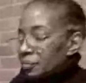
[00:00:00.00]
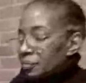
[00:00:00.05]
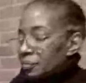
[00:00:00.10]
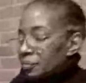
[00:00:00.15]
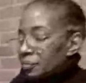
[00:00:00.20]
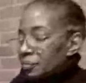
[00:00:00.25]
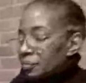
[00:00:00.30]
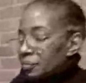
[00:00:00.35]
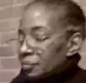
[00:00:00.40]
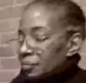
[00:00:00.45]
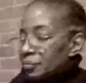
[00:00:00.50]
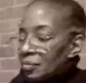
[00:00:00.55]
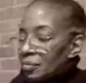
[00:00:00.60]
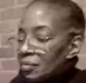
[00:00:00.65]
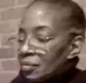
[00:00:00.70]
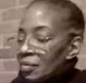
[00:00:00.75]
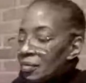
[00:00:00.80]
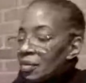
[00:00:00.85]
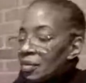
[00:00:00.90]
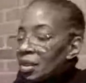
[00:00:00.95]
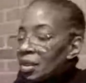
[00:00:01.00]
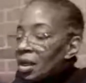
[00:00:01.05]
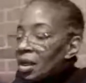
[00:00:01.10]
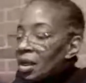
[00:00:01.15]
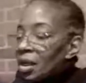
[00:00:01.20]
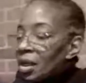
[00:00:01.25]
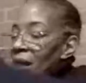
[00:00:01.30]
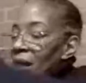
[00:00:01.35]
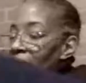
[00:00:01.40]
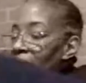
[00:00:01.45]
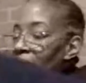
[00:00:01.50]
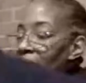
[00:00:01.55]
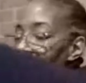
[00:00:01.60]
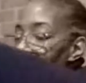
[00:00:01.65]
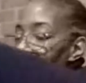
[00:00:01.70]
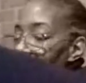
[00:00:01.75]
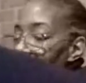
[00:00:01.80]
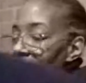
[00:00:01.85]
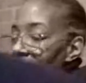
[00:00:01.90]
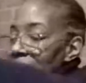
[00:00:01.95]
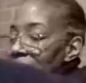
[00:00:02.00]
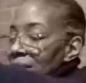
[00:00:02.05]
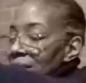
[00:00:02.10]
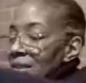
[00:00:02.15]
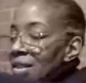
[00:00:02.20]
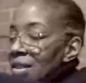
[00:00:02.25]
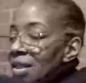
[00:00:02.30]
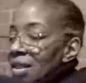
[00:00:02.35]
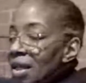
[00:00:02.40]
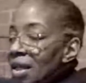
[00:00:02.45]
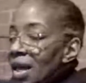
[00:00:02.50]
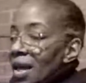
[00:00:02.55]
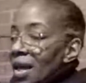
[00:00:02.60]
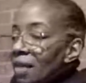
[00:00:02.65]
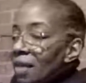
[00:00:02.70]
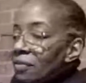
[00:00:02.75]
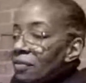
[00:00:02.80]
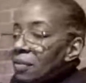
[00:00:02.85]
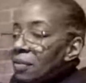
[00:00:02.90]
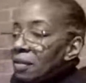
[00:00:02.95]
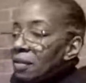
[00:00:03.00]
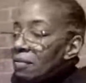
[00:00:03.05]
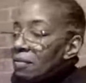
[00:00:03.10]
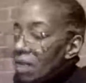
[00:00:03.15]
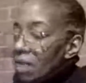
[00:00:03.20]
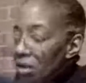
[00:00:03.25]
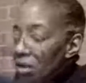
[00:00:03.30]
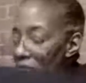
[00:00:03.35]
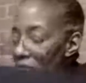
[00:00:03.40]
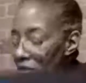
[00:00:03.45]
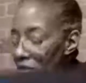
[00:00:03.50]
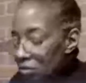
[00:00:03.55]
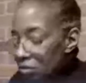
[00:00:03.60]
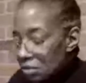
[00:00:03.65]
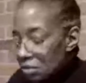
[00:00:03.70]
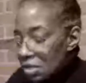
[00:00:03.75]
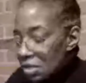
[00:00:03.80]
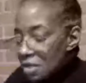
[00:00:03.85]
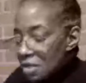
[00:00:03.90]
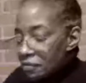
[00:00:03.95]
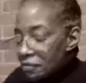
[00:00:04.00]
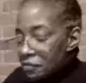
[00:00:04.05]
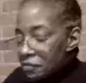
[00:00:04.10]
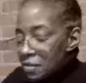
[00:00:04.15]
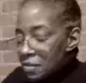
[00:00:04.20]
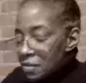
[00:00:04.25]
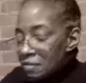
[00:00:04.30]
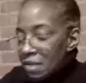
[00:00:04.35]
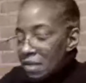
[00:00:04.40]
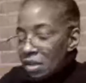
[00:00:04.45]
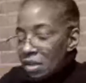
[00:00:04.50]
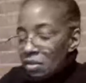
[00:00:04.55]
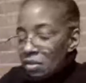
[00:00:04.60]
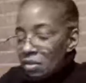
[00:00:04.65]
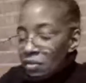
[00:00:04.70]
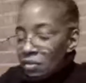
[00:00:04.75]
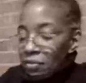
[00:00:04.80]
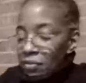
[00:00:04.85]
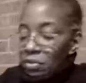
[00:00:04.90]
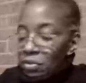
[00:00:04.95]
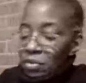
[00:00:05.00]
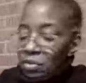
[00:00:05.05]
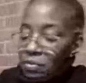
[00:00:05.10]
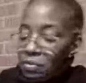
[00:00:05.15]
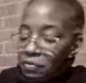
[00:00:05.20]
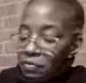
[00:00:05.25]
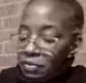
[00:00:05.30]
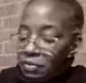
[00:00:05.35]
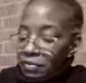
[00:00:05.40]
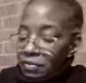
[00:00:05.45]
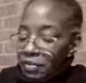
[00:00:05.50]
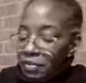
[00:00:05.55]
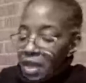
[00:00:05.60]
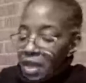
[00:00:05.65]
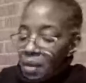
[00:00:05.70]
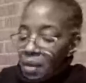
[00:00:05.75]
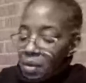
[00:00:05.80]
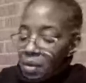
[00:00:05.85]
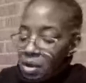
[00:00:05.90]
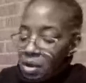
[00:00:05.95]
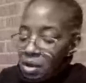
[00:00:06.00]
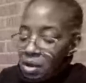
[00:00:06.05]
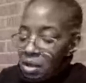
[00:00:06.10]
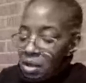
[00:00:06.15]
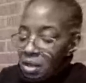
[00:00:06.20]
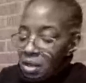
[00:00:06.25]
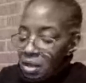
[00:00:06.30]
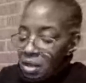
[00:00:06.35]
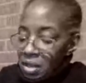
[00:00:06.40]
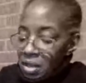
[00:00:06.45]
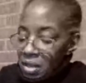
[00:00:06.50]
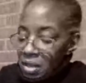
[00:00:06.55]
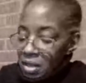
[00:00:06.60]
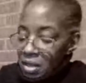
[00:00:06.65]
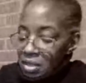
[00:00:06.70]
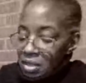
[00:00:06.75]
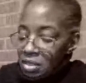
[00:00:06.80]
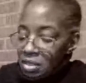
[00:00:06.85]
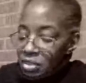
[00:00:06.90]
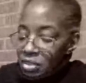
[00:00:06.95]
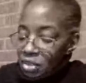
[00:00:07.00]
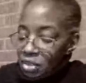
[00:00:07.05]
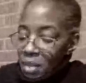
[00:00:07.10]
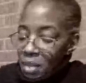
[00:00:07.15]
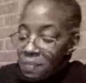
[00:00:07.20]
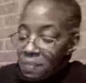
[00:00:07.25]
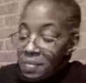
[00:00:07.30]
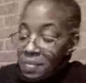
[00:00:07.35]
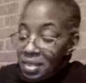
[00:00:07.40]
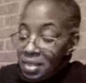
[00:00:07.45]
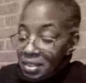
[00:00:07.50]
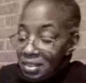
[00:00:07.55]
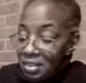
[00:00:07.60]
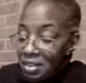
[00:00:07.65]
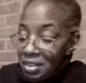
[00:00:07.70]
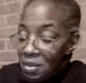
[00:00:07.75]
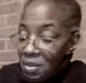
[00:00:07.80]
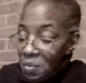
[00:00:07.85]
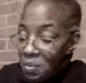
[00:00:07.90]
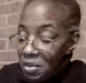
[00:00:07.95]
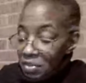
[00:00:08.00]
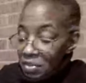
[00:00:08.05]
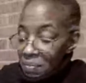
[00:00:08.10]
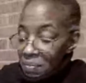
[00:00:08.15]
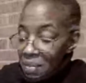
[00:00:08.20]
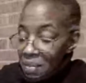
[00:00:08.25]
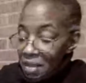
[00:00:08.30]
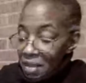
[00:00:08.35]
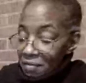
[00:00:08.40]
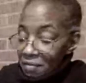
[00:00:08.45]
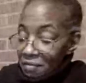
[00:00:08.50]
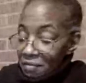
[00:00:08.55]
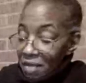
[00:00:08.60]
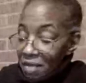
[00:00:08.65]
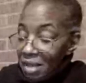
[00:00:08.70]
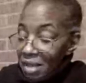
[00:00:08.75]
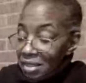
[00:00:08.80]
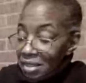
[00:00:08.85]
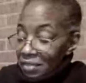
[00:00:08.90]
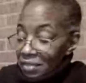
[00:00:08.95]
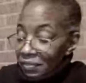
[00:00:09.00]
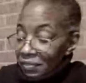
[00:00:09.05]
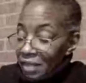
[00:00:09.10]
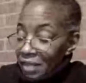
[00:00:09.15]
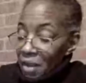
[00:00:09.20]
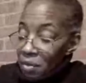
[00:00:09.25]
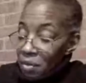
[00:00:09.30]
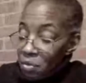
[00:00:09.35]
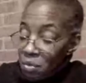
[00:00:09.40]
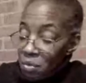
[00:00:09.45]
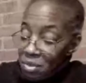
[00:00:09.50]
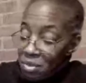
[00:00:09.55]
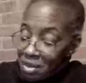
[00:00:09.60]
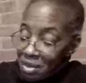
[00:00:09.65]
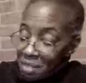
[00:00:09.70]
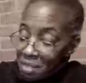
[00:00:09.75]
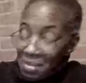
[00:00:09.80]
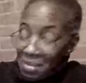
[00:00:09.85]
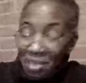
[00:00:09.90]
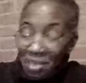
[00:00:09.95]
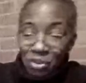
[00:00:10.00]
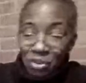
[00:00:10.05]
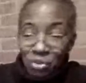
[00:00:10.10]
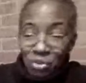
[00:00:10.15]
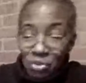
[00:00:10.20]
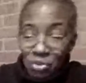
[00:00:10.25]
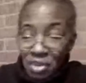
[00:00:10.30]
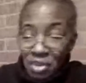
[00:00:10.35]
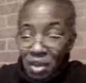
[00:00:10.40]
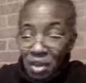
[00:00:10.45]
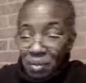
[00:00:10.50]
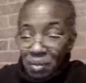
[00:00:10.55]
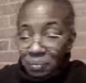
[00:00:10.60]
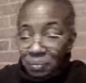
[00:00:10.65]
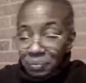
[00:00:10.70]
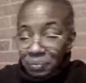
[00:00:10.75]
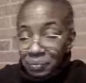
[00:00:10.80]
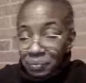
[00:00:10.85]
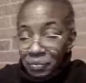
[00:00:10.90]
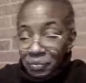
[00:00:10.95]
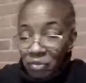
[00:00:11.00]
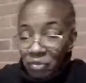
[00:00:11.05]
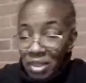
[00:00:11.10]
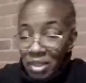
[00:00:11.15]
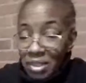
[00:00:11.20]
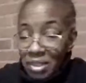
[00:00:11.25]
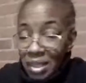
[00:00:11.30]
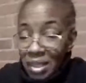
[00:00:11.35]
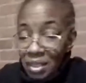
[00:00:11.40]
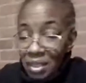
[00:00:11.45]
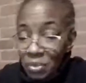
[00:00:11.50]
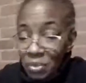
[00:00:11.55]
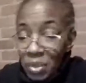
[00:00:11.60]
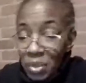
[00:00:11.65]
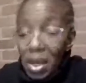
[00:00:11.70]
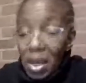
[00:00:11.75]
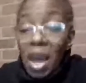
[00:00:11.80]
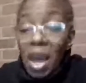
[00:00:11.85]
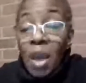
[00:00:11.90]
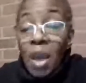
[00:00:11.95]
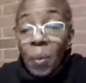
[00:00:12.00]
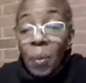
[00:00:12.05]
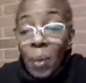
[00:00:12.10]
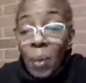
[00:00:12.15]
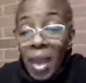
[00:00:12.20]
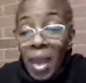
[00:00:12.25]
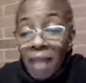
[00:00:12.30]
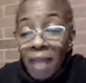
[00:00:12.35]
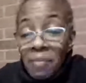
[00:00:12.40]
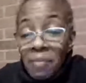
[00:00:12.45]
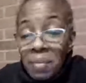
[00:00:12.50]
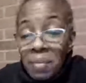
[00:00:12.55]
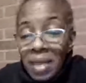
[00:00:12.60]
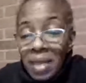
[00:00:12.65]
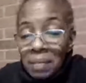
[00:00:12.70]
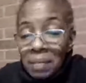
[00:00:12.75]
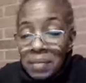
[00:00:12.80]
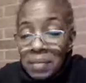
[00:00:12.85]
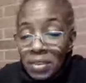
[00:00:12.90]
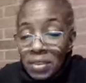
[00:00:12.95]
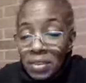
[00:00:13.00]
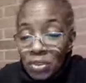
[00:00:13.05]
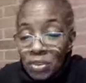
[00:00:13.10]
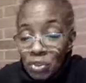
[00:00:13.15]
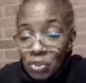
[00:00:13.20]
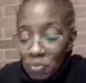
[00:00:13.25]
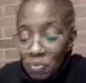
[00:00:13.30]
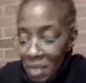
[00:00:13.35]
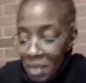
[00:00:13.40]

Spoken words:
I didn't have enough of my regular gluten-free flour, so I mixed it with my rice flour, the one that I make those rice cakes with. We're having black bean soup and a grilled cheese waffle.